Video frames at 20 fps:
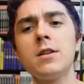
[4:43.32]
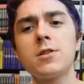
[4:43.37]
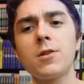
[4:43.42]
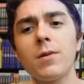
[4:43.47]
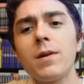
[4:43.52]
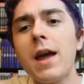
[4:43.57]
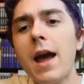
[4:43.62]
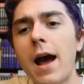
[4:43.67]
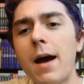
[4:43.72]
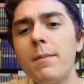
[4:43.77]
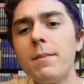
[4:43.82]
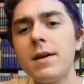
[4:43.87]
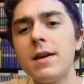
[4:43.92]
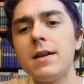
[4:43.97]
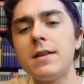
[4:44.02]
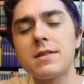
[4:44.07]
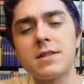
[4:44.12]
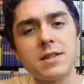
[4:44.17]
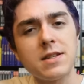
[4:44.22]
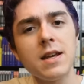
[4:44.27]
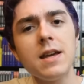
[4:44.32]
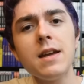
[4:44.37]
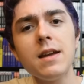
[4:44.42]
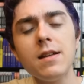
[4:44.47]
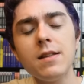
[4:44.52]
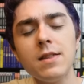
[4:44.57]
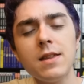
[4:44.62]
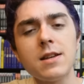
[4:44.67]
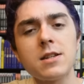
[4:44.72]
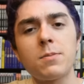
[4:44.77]
so yeah, I mean,
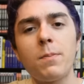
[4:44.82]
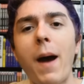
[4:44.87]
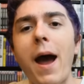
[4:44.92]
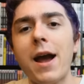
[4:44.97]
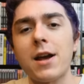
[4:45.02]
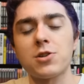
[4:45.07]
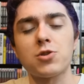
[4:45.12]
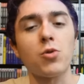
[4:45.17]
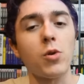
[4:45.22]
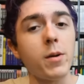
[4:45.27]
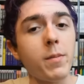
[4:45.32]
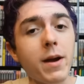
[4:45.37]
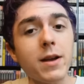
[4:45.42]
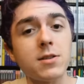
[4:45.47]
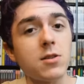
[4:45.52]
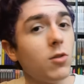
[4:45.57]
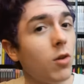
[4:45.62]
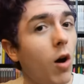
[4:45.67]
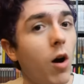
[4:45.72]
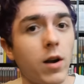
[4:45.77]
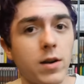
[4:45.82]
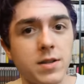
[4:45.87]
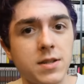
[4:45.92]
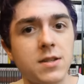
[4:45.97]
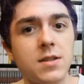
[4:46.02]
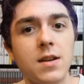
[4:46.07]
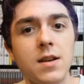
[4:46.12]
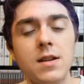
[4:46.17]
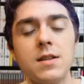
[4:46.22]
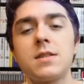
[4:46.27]
seeing this backstory makes a lot of
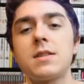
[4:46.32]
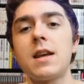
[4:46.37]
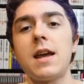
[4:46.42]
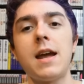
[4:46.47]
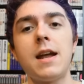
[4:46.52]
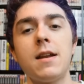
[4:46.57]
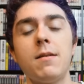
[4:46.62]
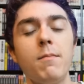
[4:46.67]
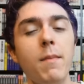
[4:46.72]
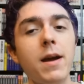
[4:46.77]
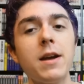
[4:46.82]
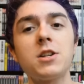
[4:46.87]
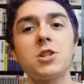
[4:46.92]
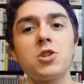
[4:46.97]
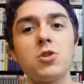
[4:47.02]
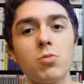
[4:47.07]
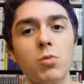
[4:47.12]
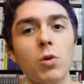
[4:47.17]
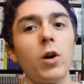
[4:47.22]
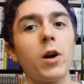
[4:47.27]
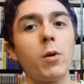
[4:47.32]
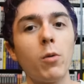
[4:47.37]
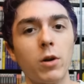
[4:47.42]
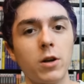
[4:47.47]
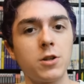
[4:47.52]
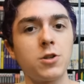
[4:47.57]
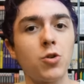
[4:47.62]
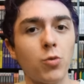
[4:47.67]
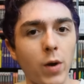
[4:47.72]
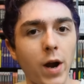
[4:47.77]
sense, and it makes you really
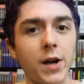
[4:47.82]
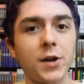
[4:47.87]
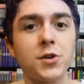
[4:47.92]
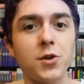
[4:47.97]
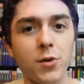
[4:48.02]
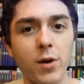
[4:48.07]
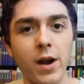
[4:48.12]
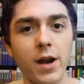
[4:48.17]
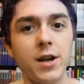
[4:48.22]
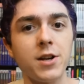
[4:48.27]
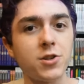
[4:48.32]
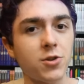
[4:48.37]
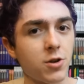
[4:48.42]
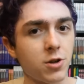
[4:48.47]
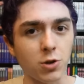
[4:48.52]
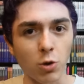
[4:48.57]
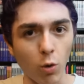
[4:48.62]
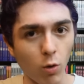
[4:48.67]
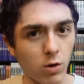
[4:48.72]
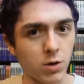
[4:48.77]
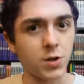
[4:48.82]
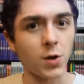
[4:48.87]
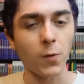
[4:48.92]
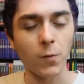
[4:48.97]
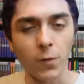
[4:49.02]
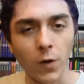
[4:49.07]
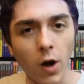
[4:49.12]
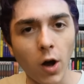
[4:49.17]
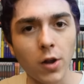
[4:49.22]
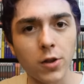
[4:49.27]
want to direct your hatred towards her
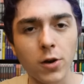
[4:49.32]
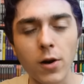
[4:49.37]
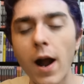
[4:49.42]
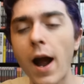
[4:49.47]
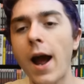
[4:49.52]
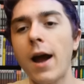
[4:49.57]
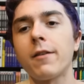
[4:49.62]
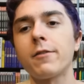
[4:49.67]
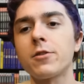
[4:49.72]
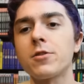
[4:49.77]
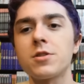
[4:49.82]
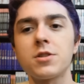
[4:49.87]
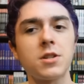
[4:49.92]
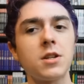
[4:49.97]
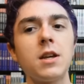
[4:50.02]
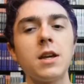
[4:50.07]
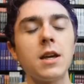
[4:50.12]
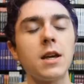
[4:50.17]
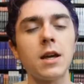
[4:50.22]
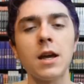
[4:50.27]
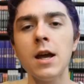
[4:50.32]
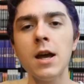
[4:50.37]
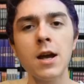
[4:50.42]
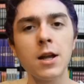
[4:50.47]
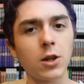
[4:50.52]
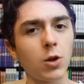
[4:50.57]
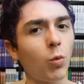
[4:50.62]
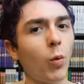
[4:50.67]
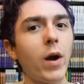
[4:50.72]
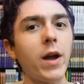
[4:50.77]
father after seeing
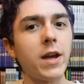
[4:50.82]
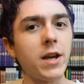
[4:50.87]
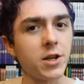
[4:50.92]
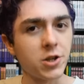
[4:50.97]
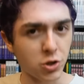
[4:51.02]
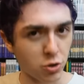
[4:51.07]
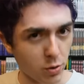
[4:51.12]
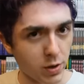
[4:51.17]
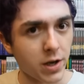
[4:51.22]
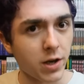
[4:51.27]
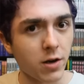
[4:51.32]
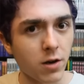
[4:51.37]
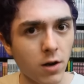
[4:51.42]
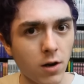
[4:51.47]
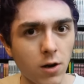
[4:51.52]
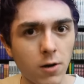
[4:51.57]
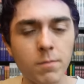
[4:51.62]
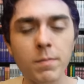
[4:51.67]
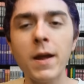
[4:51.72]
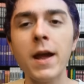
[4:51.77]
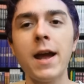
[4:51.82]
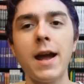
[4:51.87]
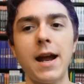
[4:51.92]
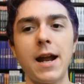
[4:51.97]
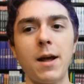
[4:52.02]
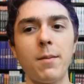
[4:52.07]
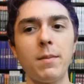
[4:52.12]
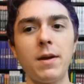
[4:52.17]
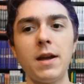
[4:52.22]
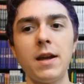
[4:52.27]
the way he treated her.
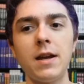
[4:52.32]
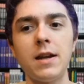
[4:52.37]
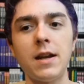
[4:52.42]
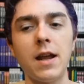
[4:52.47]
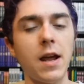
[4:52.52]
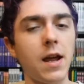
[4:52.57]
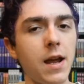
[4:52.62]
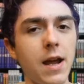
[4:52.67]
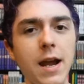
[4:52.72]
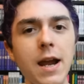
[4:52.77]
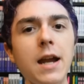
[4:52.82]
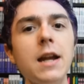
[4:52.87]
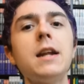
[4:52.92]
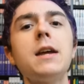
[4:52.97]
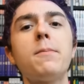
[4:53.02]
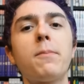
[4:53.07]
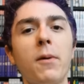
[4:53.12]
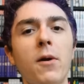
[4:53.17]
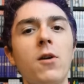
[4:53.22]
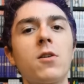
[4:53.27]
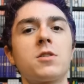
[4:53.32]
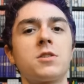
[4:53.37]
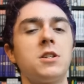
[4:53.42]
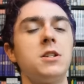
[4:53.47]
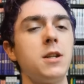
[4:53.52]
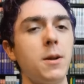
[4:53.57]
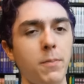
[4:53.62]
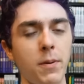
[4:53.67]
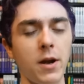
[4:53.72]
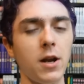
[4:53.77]
And I mean, any
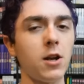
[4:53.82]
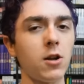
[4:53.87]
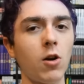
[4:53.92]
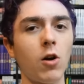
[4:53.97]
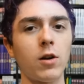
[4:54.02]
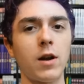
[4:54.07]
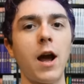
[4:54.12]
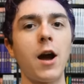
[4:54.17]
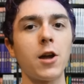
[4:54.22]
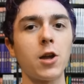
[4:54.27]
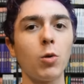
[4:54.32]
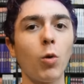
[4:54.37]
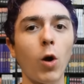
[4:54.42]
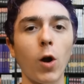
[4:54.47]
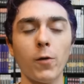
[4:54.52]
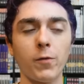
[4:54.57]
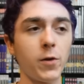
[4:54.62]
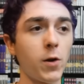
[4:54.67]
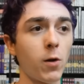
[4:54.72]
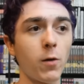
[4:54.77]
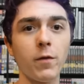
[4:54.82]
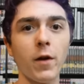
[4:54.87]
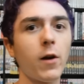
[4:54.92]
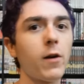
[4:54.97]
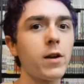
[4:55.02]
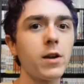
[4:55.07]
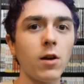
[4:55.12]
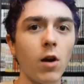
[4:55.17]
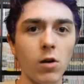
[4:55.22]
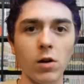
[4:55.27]
person, depending on how you are, if you're a
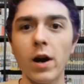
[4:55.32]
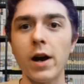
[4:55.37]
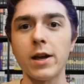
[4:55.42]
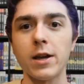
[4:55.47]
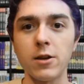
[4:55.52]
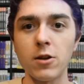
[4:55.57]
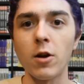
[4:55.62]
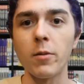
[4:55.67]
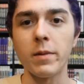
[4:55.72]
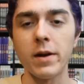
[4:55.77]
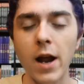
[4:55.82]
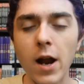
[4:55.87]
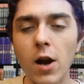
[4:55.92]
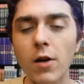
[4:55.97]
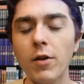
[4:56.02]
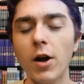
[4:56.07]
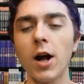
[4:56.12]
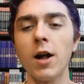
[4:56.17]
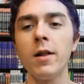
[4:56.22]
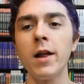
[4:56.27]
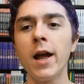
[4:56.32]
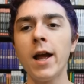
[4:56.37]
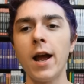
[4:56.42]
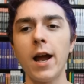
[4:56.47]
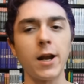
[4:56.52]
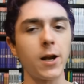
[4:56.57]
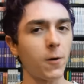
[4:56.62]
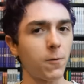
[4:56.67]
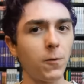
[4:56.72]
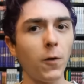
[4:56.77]
very young, like, you know, Minerva,
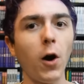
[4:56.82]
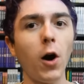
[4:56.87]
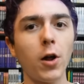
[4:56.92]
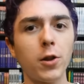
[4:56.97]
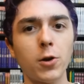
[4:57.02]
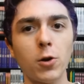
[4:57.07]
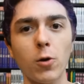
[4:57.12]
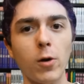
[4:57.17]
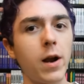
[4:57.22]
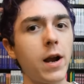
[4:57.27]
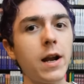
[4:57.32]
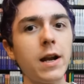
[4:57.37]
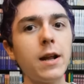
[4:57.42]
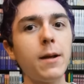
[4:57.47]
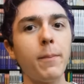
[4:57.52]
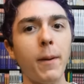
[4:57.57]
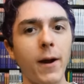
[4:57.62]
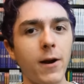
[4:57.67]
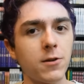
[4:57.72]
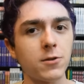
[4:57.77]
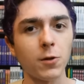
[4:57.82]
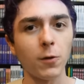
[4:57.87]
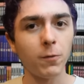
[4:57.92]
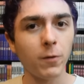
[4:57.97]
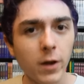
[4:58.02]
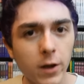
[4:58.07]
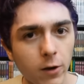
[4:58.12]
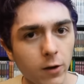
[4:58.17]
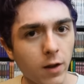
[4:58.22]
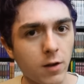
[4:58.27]
and your father or any parental
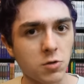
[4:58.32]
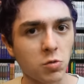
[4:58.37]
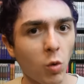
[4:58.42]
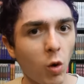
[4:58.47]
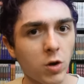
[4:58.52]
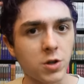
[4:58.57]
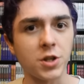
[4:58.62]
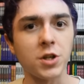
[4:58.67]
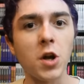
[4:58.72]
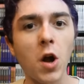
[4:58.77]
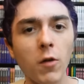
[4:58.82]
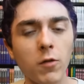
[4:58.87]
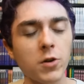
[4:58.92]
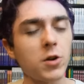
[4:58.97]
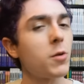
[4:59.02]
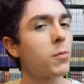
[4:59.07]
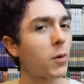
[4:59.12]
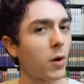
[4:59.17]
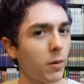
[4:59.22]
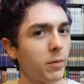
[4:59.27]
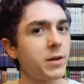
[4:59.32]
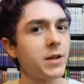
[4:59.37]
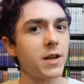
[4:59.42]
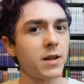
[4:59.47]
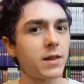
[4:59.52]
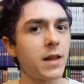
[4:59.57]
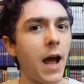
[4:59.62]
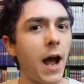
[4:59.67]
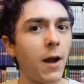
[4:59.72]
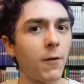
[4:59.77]
figure that's watching over you probably
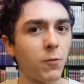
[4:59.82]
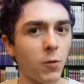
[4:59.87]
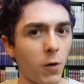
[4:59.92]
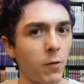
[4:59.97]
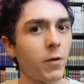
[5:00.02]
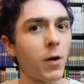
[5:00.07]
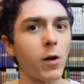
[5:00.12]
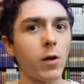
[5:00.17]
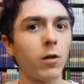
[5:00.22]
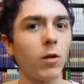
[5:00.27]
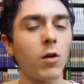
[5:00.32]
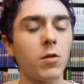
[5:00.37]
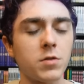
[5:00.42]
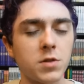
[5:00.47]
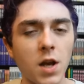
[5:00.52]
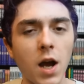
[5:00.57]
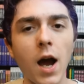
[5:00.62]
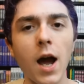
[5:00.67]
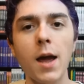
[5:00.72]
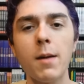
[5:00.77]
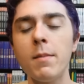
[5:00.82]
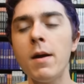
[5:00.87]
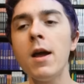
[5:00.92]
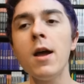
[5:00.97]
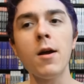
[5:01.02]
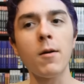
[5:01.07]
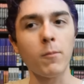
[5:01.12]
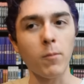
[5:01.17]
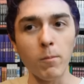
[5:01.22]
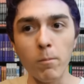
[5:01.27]
did that for a very long time,
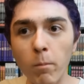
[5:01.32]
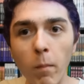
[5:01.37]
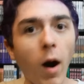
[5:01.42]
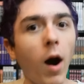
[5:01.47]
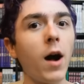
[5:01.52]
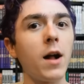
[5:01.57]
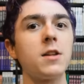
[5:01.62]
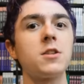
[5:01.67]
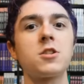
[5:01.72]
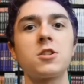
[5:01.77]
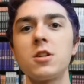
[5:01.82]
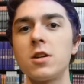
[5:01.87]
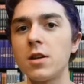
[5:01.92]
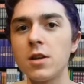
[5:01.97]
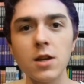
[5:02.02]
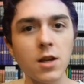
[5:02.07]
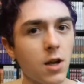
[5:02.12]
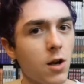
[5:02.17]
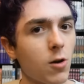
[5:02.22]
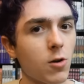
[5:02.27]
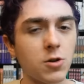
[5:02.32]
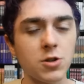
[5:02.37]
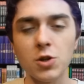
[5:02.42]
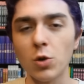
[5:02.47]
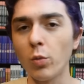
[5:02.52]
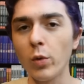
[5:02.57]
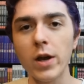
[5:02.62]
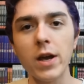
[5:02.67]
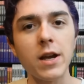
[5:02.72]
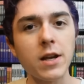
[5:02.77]
months to years
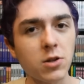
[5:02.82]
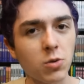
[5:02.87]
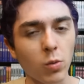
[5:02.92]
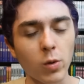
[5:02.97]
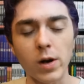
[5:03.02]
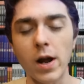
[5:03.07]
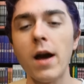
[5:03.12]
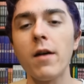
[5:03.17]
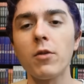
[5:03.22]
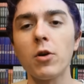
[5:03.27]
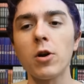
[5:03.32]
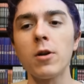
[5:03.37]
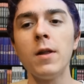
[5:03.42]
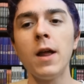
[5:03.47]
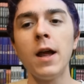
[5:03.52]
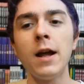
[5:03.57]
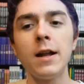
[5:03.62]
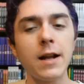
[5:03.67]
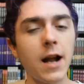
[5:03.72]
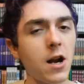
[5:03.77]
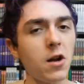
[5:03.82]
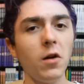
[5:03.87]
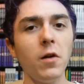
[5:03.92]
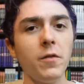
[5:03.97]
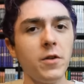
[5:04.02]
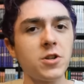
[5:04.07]
to weeks, whatever, that'll